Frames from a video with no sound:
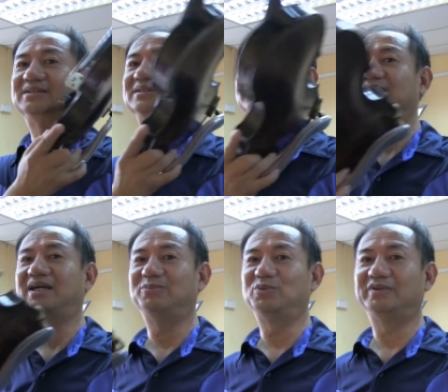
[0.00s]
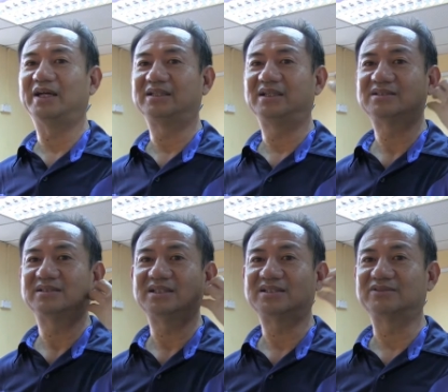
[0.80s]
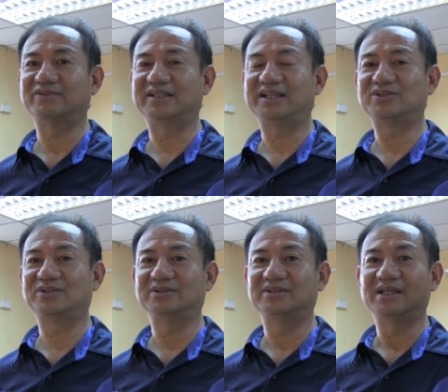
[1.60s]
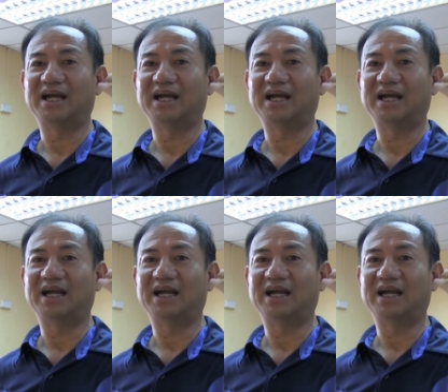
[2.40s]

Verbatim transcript: See, I move like this. This is very natural.